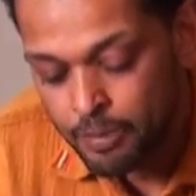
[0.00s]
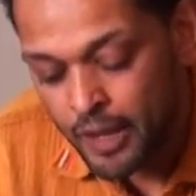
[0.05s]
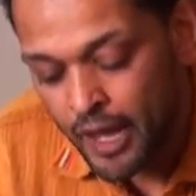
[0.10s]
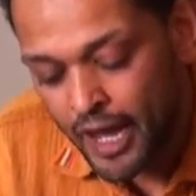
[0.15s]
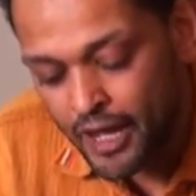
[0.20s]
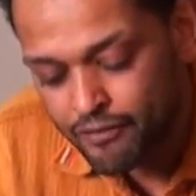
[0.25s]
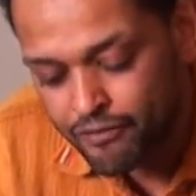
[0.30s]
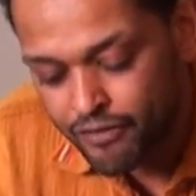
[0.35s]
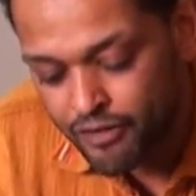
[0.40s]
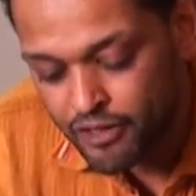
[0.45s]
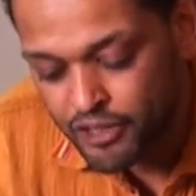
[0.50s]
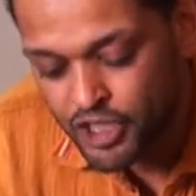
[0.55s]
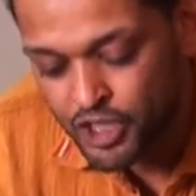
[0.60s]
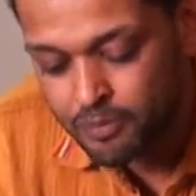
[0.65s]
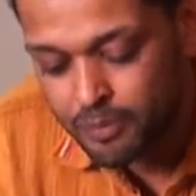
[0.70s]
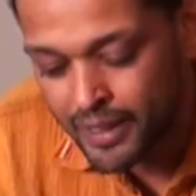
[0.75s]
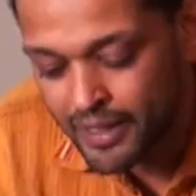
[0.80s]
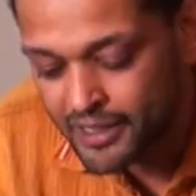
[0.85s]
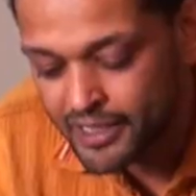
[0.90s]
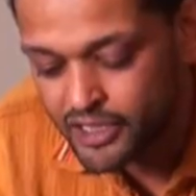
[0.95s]
At first,
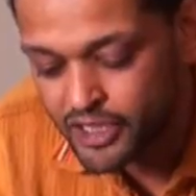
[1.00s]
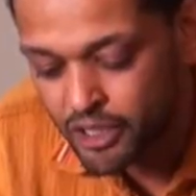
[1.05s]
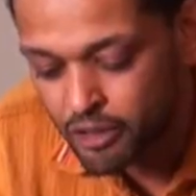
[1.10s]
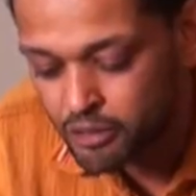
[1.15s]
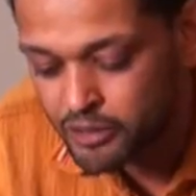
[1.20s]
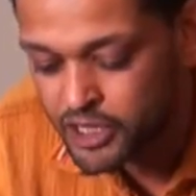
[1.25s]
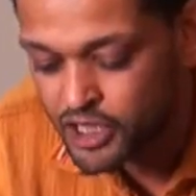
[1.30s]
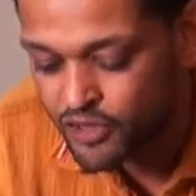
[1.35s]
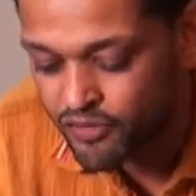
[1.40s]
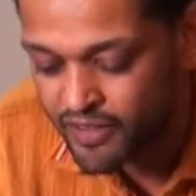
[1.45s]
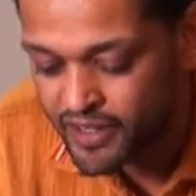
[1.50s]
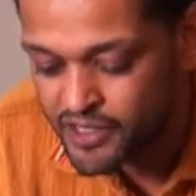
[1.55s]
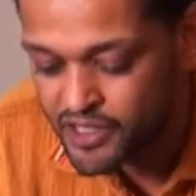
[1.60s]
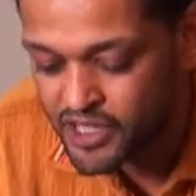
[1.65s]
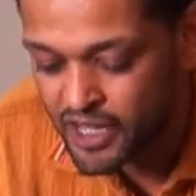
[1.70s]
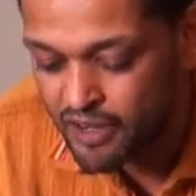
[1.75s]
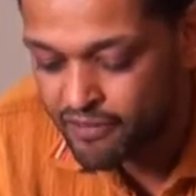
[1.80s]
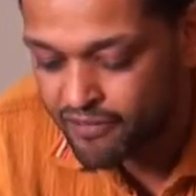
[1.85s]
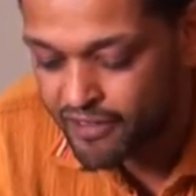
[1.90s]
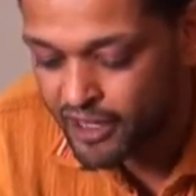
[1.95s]
Bailey told his friends
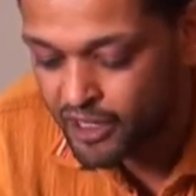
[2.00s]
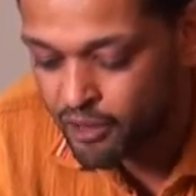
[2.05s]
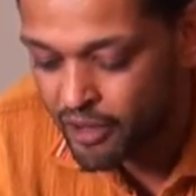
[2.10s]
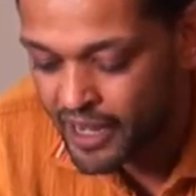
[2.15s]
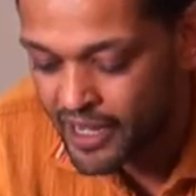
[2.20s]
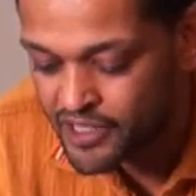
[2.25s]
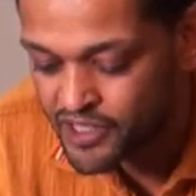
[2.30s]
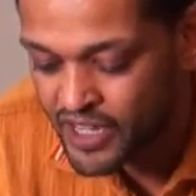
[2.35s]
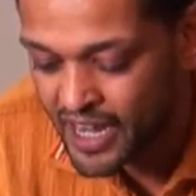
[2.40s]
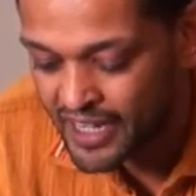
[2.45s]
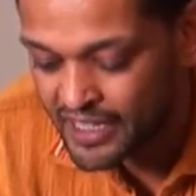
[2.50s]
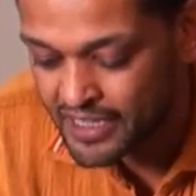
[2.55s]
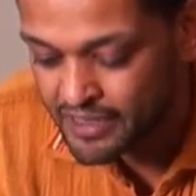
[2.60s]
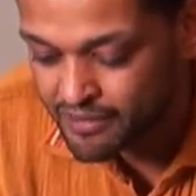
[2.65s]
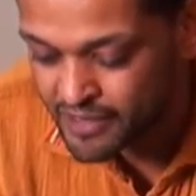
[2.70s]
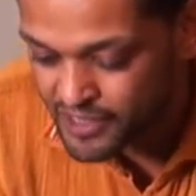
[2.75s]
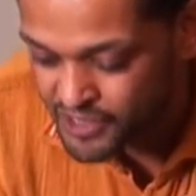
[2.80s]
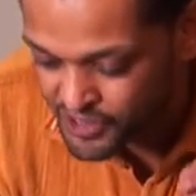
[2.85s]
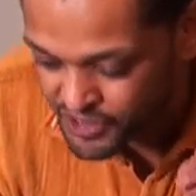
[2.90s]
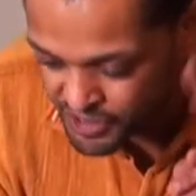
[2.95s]
and fellow AIDS
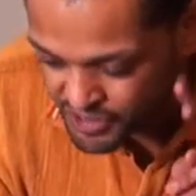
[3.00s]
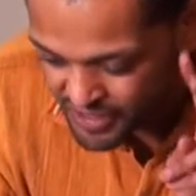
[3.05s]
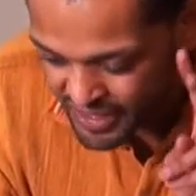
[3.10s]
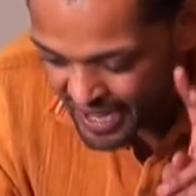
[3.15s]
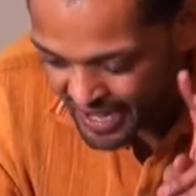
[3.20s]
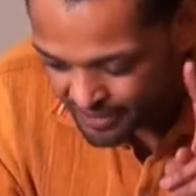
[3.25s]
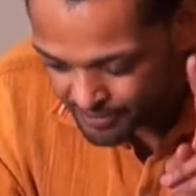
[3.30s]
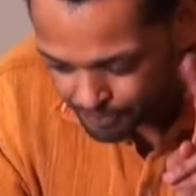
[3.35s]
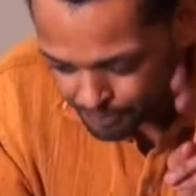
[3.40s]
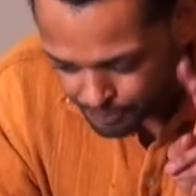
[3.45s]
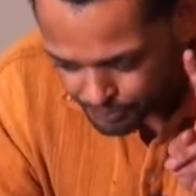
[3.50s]
activists that,